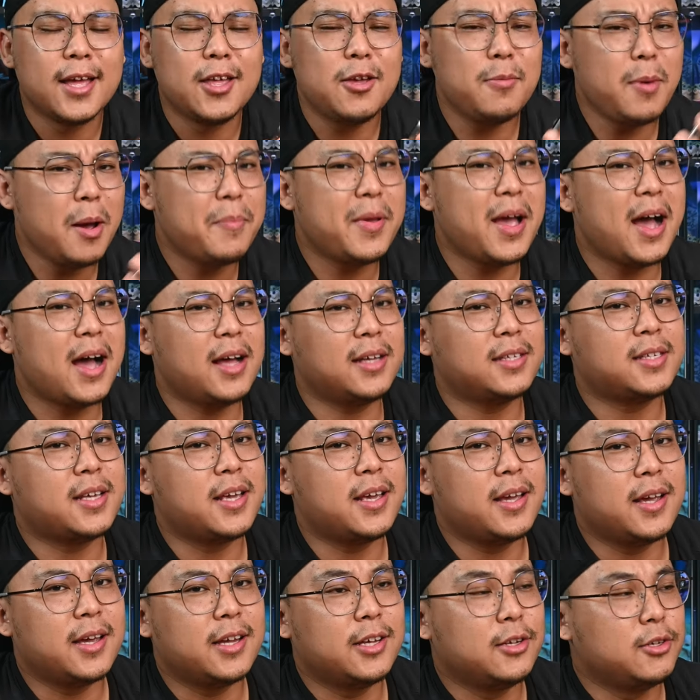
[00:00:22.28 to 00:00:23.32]
You might be
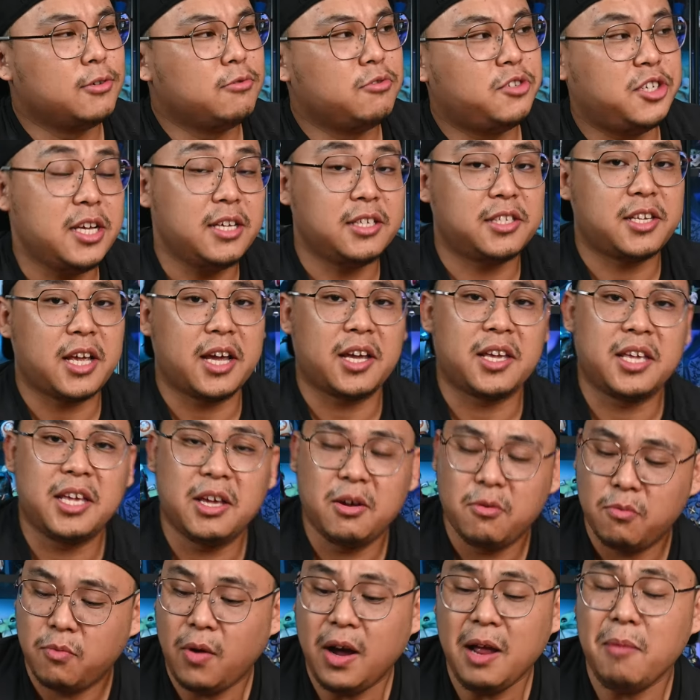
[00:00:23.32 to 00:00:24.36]
asking, gee, Zaki,
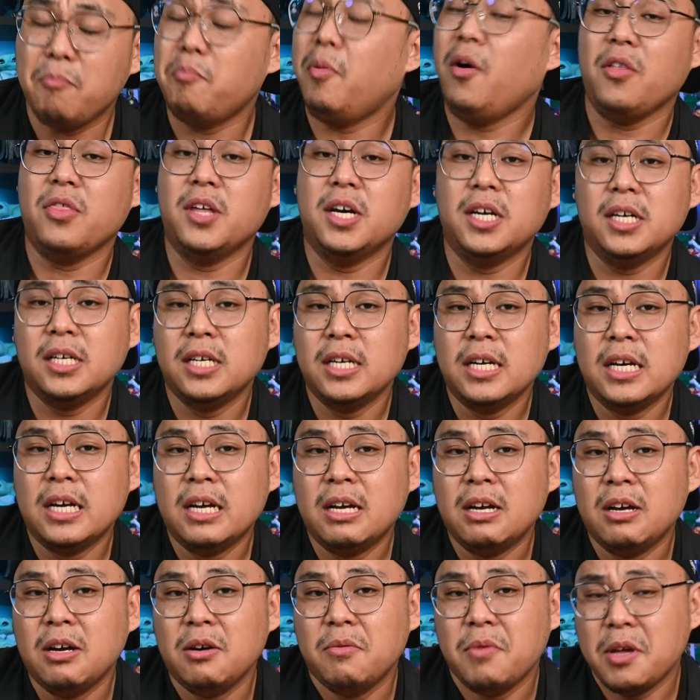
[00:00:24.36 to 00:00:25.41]
why bother
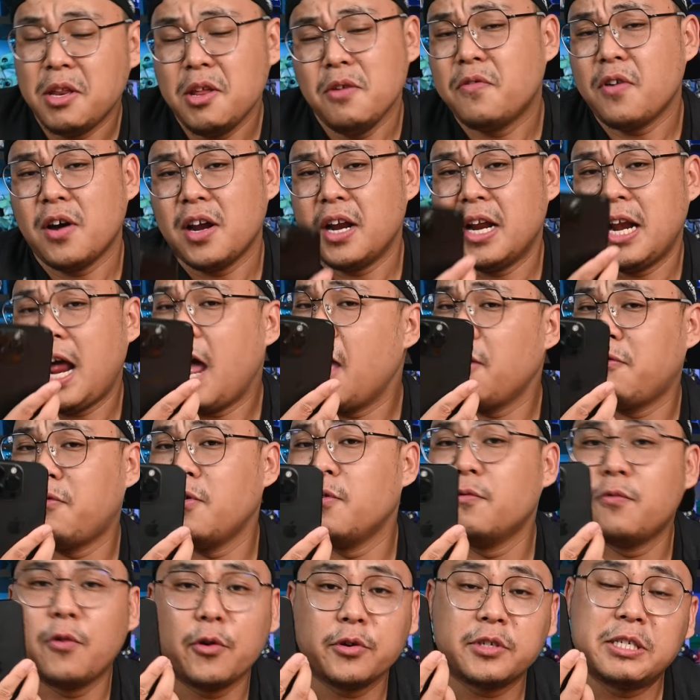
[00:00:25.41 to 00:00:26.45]
when you've got an
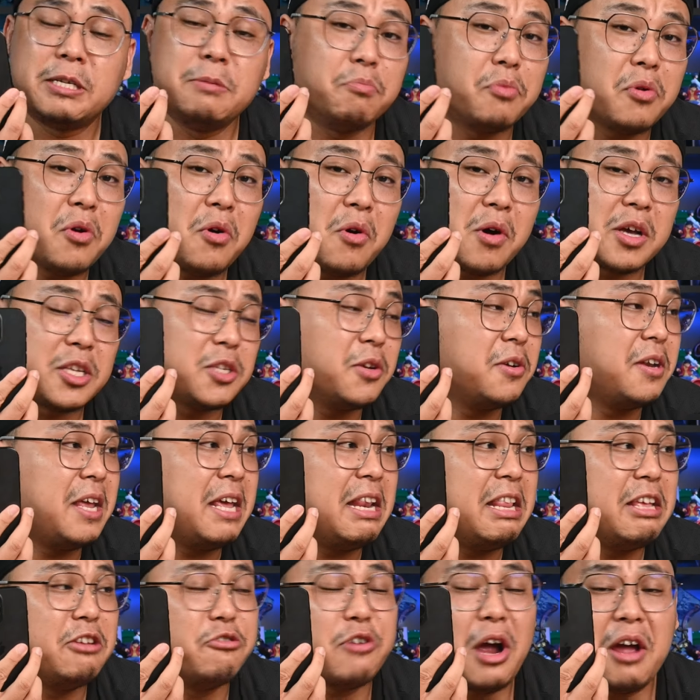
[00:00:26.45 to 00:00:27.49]
iPhone 14 Pro as your
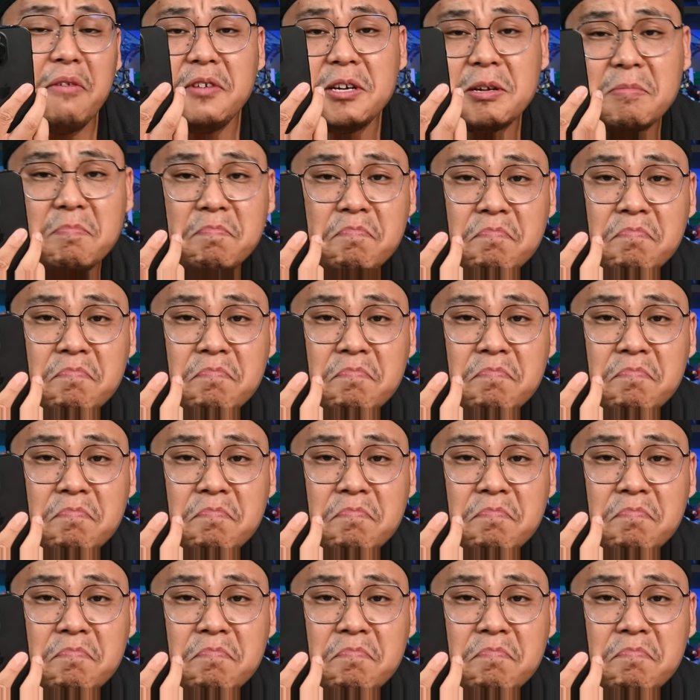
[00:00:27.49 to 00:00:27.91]
daily driver?